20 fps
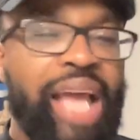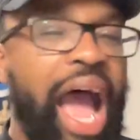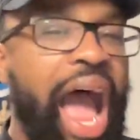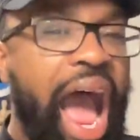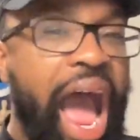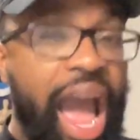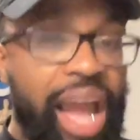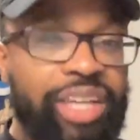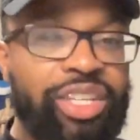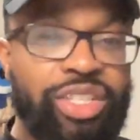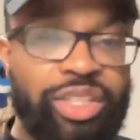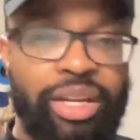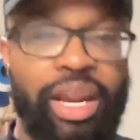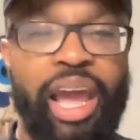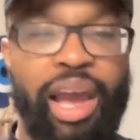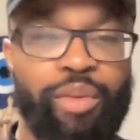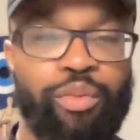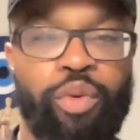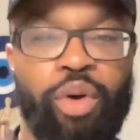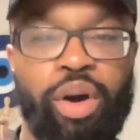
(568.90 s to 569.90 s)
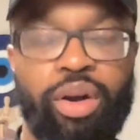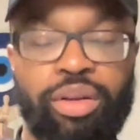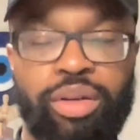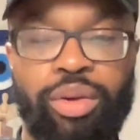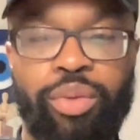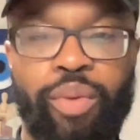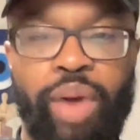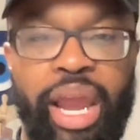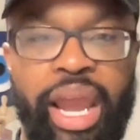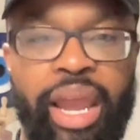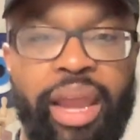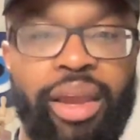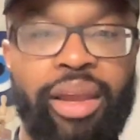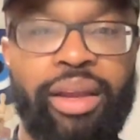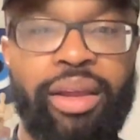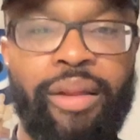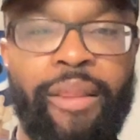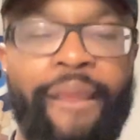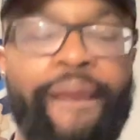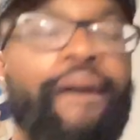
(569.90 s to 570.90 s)
I should have walked away.
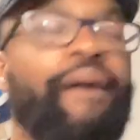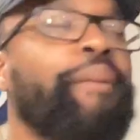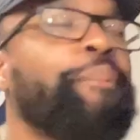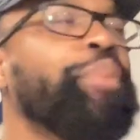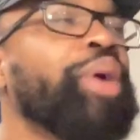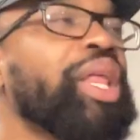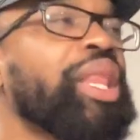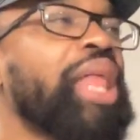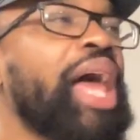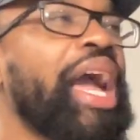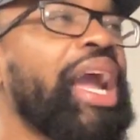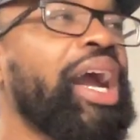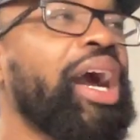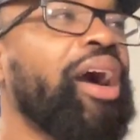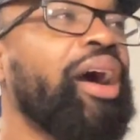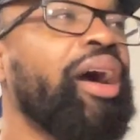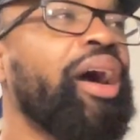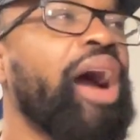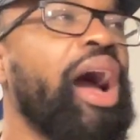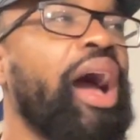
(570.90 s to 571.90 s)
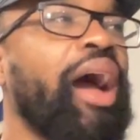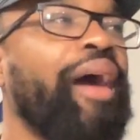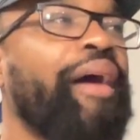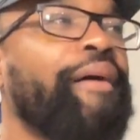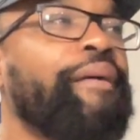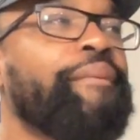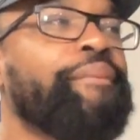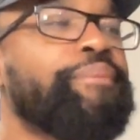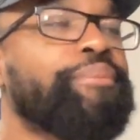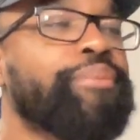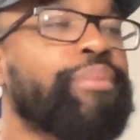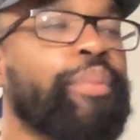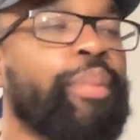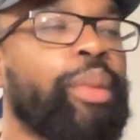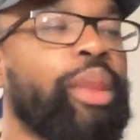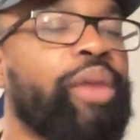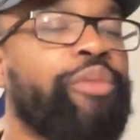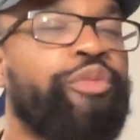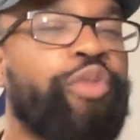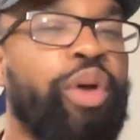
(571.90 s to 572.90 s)
But like,
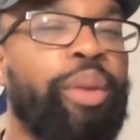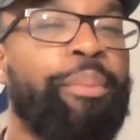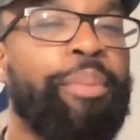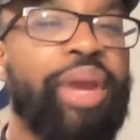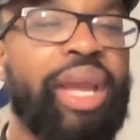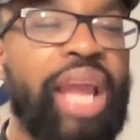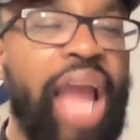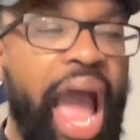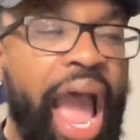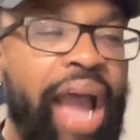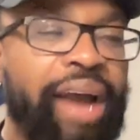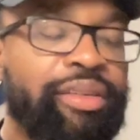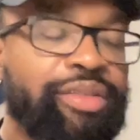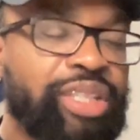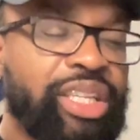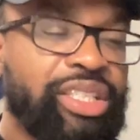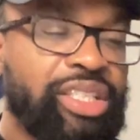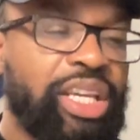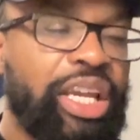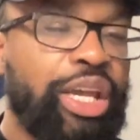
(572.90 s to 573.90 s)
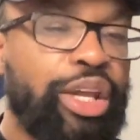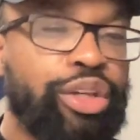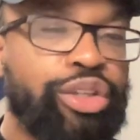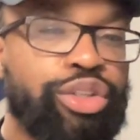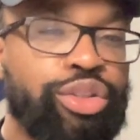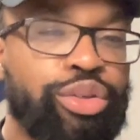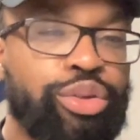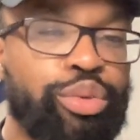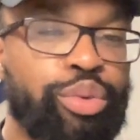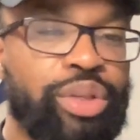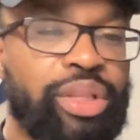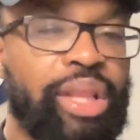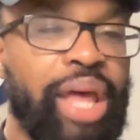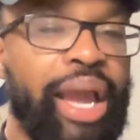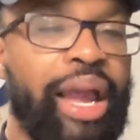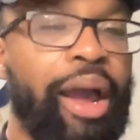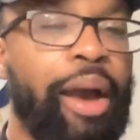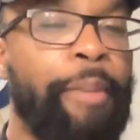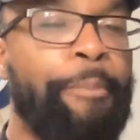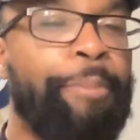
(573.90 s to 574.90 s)
for me, I have such an issue with
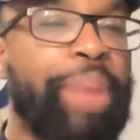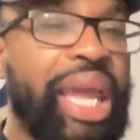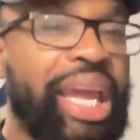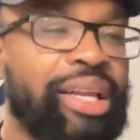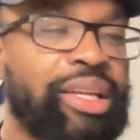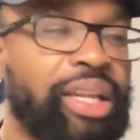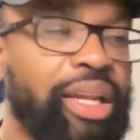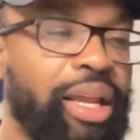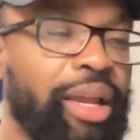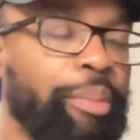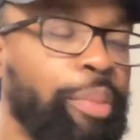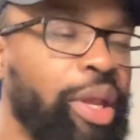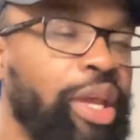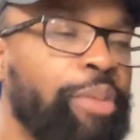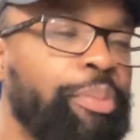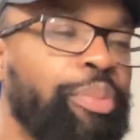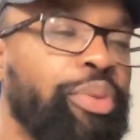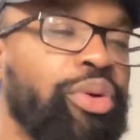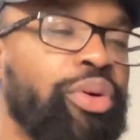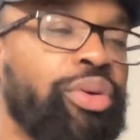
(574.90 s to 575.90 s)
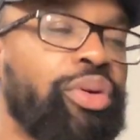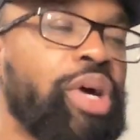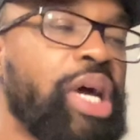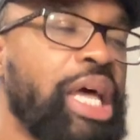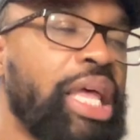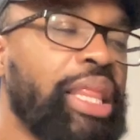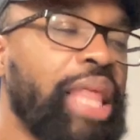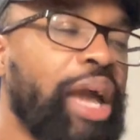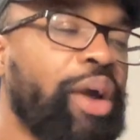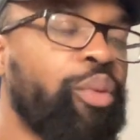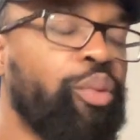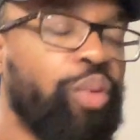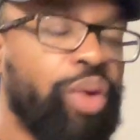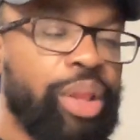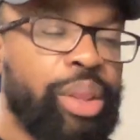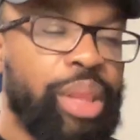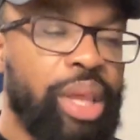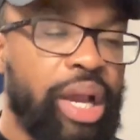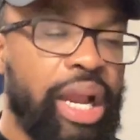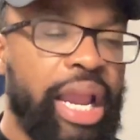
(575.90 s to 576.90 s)
like abandoning people, like
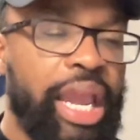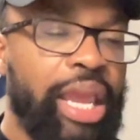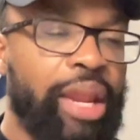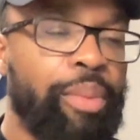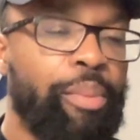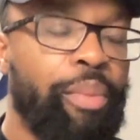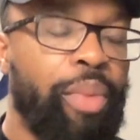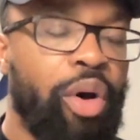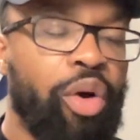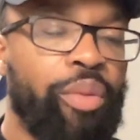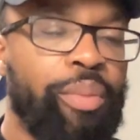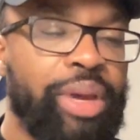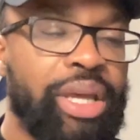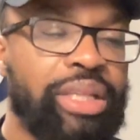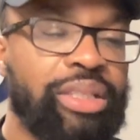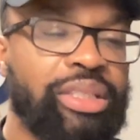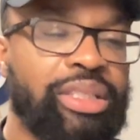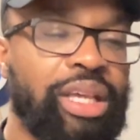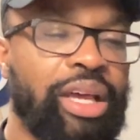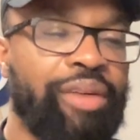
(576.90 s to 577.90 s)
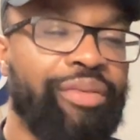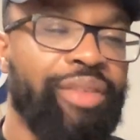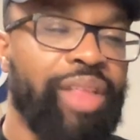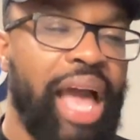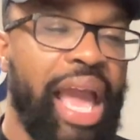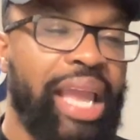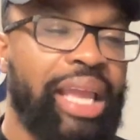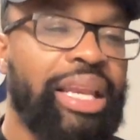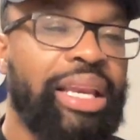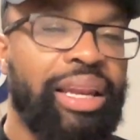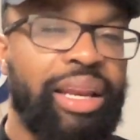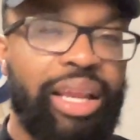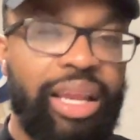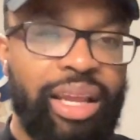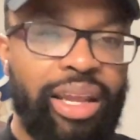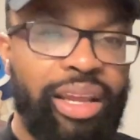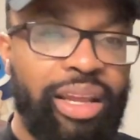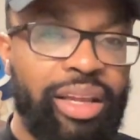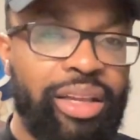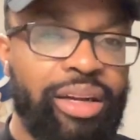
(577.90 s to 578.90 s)
when they're in moments of like
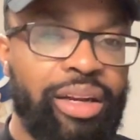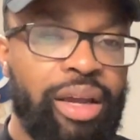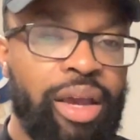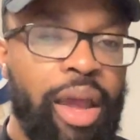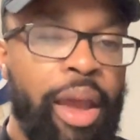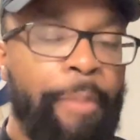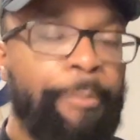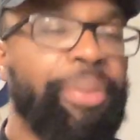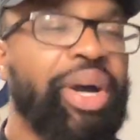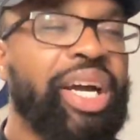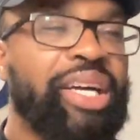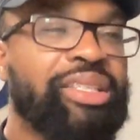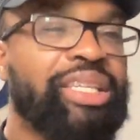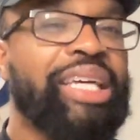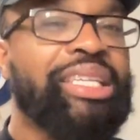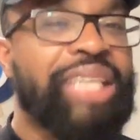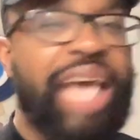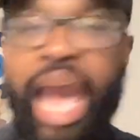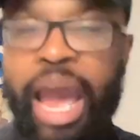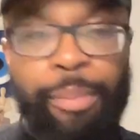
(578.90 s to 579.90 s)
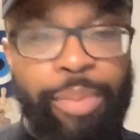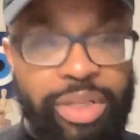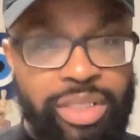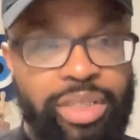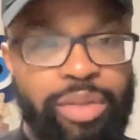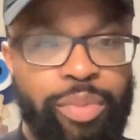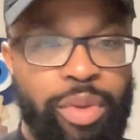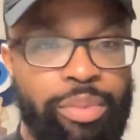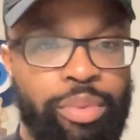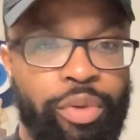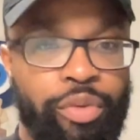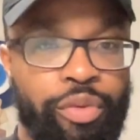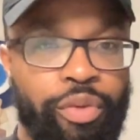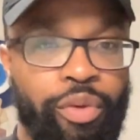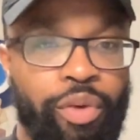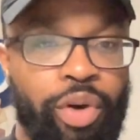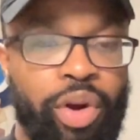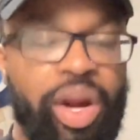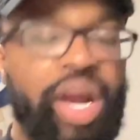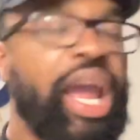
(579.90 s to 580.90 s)
need, because that's happened to me
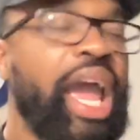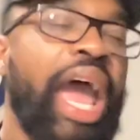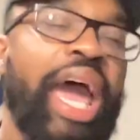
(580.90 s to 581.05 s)
before.